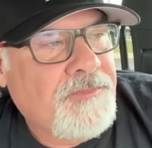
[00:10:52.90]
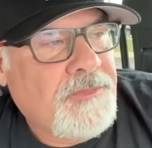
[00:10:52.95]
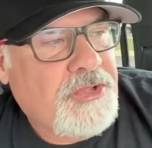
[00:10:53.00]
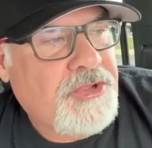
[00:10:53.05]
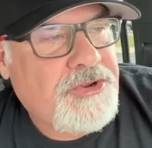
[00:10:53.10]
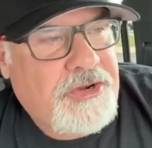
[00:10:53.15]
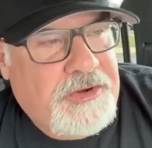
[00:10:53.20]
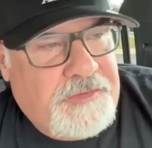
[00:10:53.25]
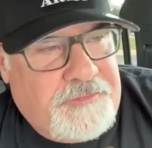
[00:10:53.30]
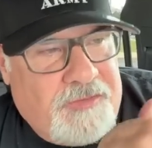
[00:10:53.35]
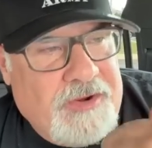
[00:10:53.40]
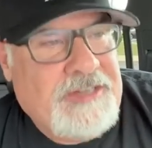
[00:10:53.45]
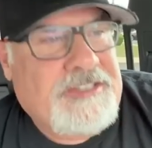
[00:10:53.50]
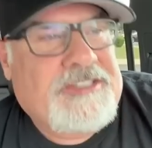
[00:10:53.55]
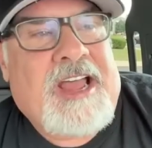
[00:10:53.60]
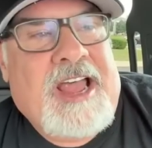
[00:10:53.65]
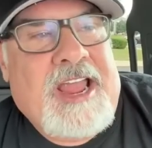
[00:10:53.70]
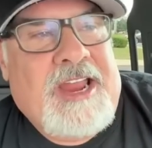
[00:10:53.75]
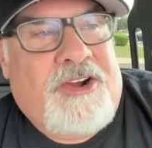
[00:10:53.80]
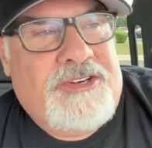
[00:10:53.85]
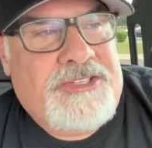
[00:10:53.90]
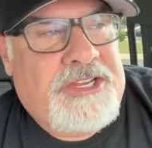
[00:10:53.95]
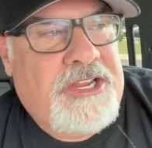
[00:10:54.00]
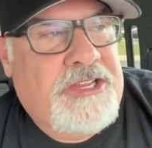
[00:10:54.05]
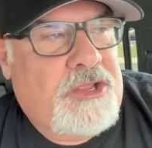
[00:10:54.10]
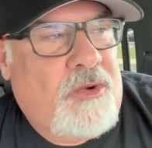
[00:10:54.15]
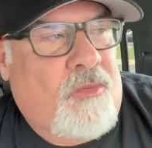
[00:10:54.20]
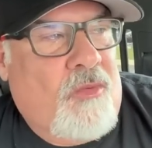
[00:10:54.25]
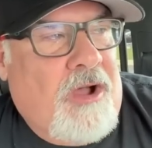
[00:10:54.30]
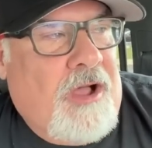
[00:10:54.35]
your front tires
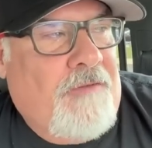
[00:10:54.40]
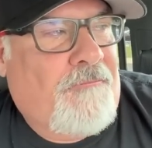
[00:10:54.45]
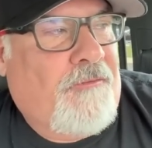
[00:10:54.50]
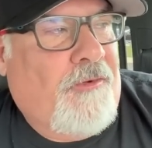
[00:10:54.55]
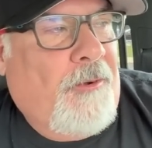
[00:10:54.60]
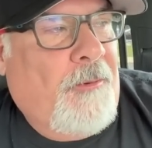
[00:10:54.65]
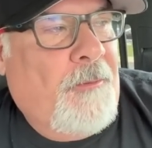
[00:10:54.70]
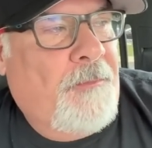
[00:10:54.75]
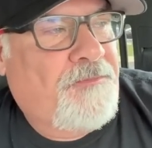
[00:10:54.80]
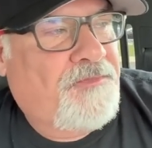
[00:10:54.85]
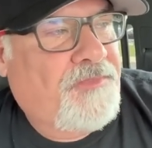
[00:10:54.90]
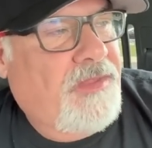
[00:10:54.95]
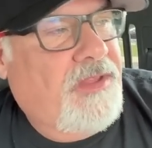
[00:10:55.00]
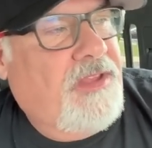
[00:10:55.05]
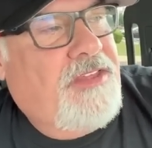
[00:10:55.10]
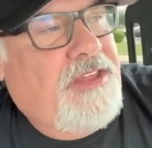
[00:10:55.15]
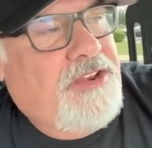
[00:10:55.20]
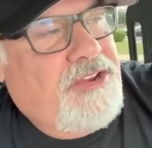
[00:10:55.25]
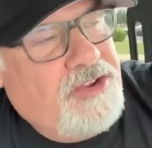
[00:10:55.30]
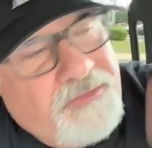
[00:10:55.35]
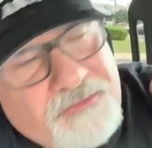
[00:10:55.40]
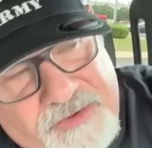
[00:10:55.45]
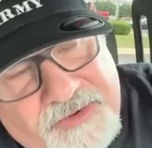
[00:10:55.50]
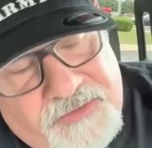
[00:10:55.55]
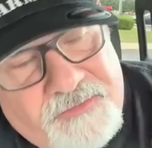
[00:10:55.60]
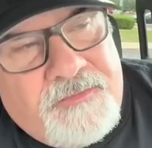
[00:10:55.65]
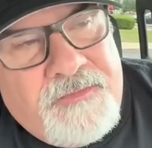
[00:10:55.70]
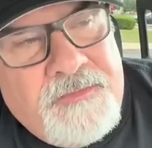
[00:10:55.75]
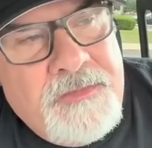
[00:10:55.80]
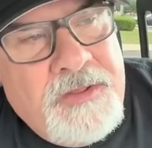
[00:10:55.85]
hit the waffle, and then you,
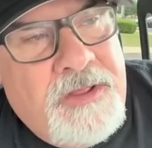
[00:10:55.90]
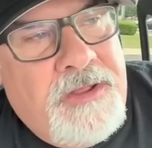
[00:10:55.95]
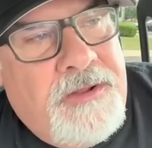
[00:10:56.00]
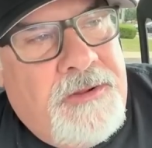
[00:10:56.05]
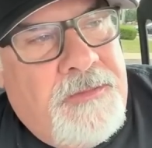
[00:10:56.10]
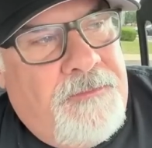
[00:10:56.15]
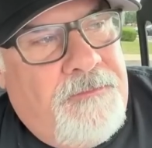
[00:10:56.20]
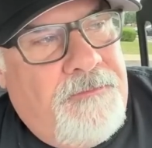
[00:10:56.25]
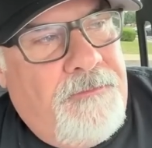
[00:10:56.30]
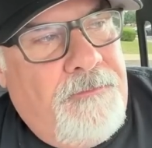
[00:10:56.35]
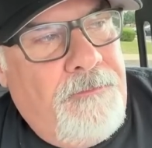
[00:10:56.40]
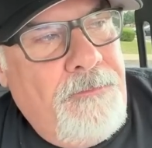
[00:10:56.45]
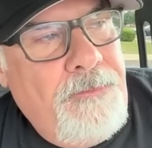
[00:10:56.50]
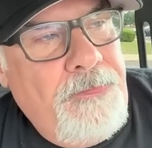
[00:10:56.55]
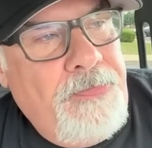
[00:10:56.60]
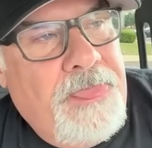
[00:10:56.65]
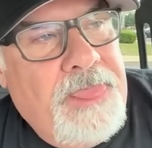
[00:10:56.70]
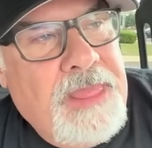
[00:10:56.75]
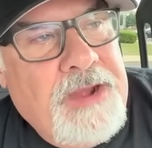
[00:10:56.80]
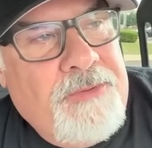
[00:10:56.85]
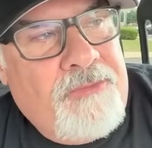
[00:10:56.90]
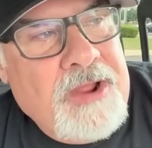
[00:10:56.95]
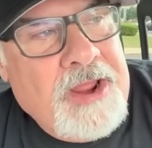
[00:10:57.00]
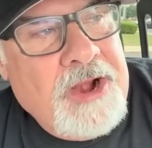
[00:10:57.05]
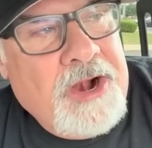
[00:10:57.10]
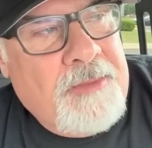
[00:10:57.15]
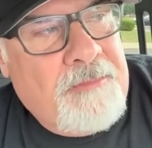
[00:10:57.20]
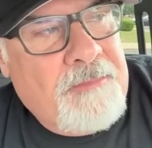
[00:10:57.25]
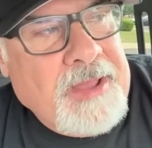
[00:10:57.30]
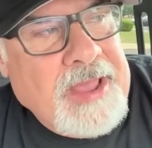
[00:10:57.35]
then right
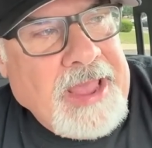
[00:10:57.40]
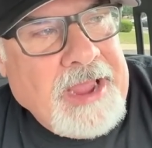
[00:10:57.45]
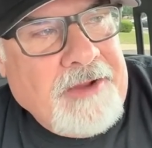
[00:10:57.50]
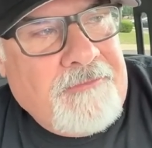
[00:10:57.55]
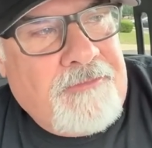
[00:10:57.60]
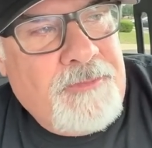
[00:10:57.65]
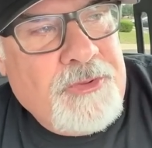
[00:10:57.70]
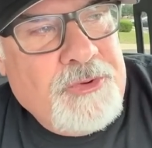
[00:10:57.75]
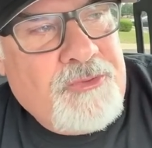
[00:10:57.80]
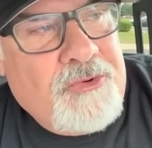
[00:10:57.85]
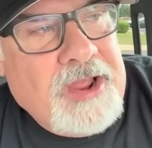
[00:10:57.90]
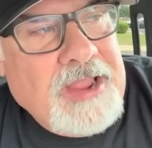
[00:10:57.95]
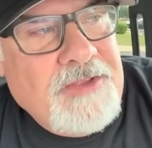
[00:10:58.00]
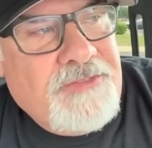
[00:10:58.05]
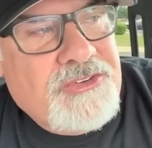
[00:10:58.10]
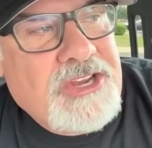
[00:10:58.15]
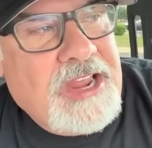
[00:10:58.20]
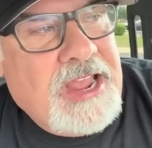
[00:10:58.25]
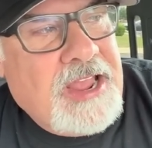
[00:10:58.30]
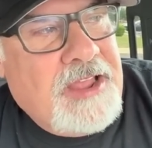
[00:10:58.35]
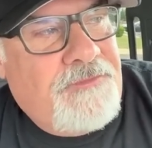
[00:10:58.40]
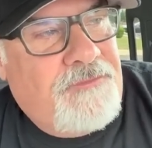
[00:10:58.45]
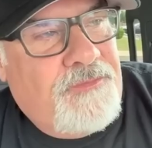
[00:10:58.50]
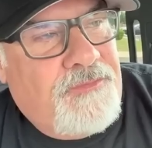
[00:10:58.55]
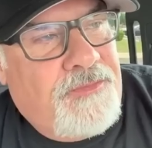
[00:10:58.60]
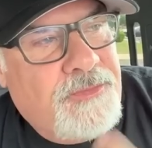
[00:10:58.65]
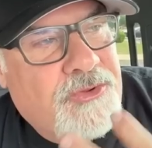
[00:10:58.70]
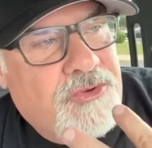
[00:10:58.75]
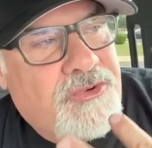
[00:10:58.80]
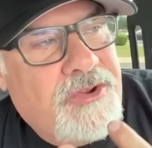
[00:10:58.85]
on back from the drive shaft,
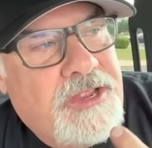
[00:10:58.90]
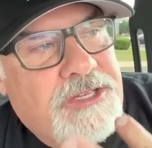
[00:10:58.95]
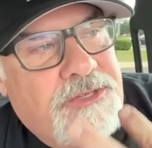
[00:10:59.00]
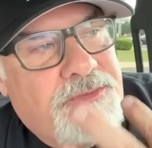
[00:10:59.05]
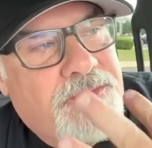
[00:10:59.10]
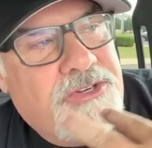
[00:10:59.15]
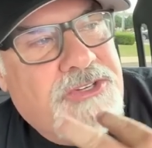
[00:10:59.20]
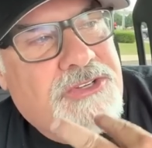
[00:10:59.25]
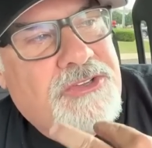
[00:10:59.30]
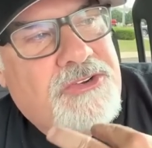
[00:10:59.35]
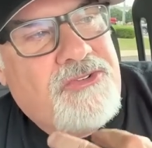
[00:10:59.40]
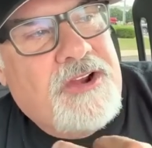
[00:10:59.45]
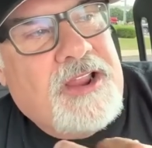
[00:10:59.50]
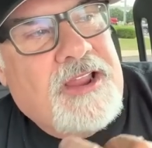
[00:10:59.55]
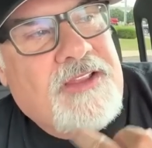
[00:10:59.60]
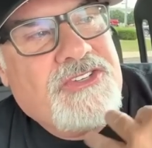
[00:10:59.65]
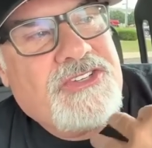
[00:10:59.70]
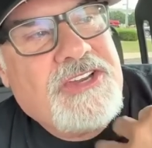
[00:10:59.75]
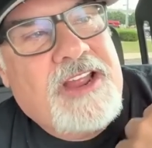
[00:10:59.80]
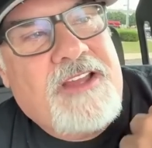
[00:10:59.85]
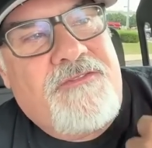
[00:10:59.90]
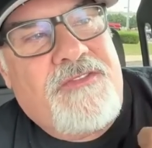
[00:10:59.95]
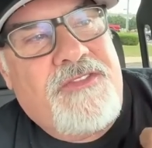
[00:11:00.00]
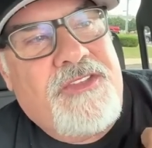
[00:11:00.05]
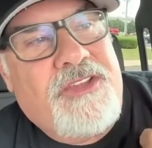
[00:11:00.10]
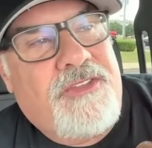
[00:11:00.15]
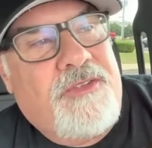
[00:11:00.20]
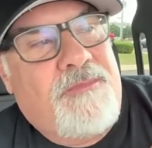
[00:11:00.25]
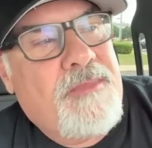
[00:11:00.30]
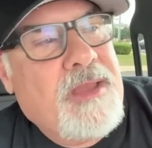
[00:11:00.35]
from the transmission, the drive shaft, and
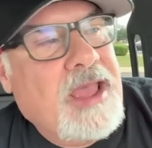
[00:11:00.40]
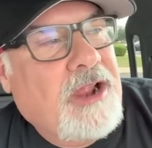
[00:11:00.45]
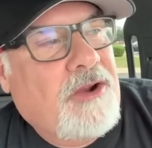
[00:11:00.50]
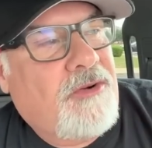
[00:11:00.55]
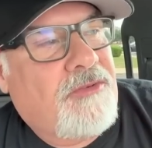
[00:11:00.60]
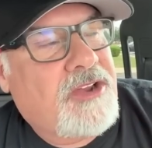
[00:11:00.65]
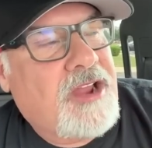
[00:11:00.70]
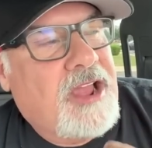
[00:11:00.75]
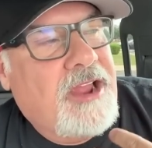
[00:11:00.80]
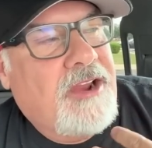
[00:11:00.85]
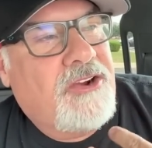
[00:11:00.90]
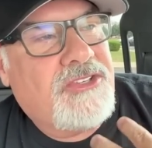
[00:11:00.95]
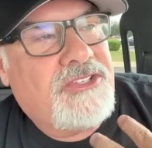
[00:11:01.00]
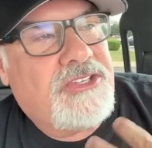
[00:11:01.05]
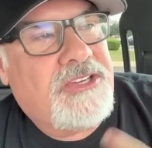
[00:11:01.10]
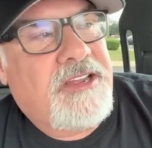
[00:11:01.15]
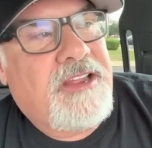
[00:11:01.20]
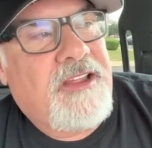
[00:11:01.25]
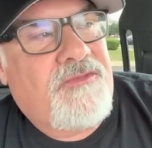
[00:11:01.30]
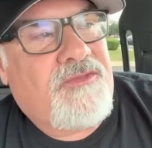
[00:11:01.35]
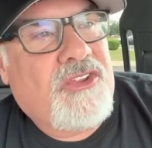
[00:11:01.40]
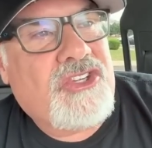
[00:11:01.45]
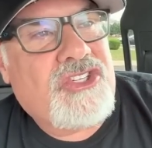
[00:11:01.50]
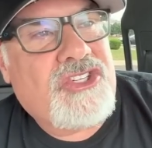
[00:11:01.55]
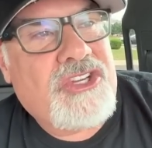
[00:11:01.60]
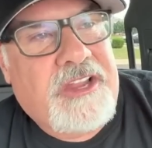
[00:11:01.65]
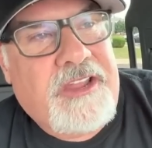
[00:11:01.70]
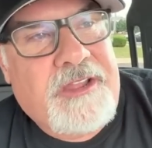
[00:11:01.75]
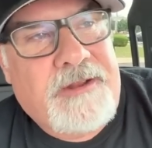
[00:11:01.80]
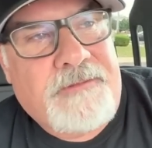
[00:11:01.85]
then the back tires get the
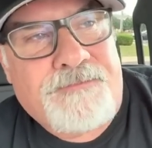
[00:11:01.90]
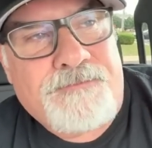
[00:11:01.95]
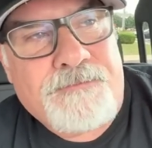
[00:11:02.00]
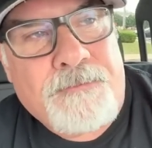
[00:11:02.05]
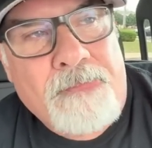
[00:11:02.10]
chicken.